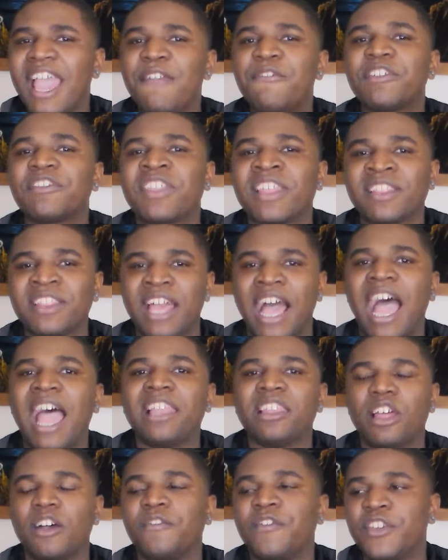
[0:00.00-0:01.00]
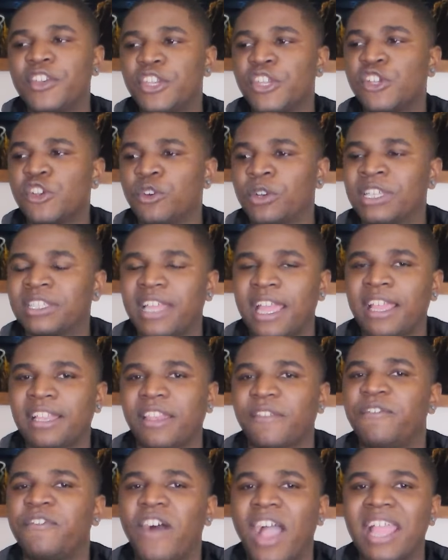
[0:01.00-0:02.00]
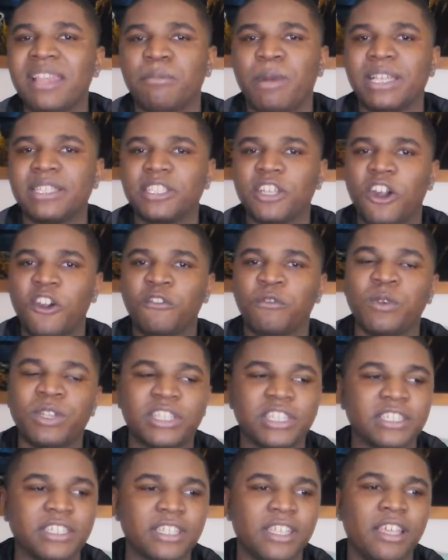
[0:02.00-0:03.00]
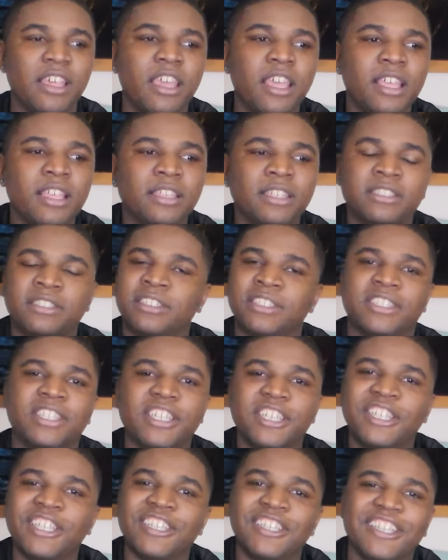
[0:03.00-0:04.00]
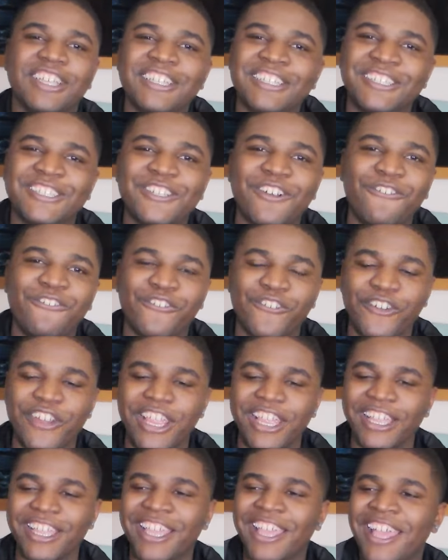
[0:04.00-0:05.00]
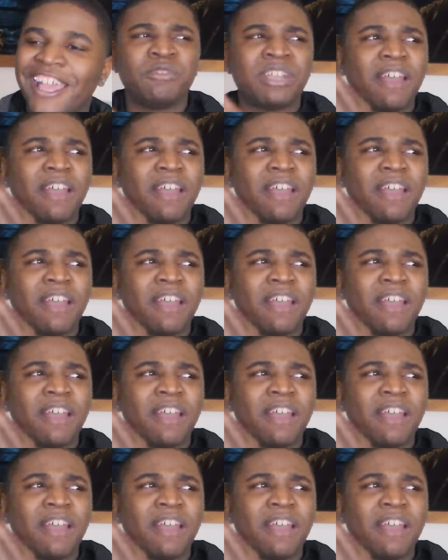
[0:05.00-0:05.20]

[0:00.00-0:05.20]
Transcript: everything that I love to do because I get to find myself, which is just, it's so freeing.